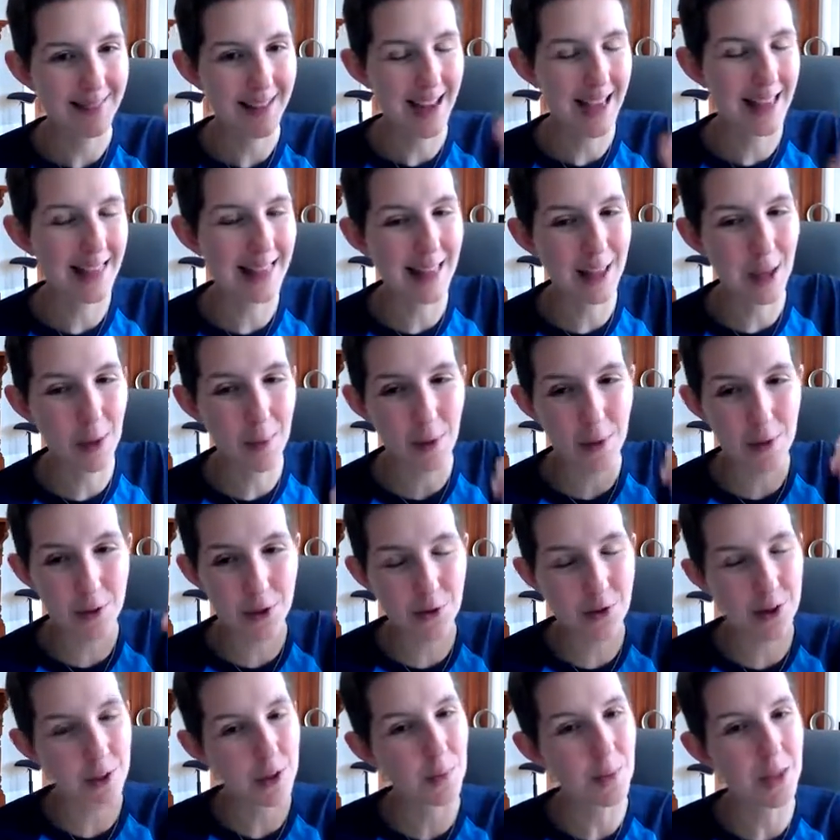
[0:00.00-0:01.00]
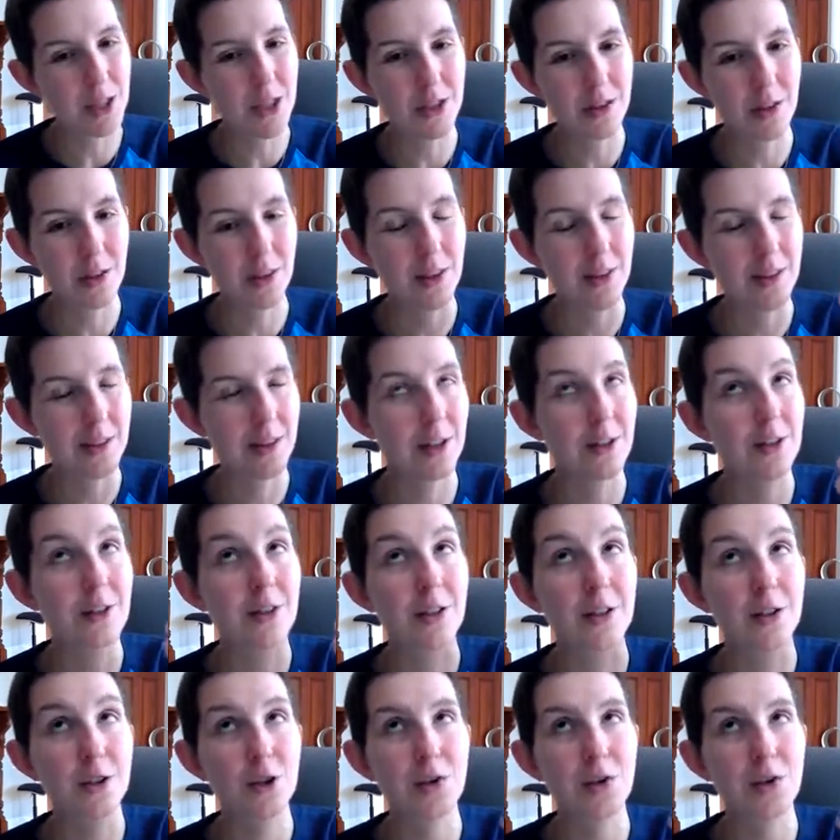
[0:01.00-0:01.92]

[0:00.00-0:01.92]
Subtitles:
I think about the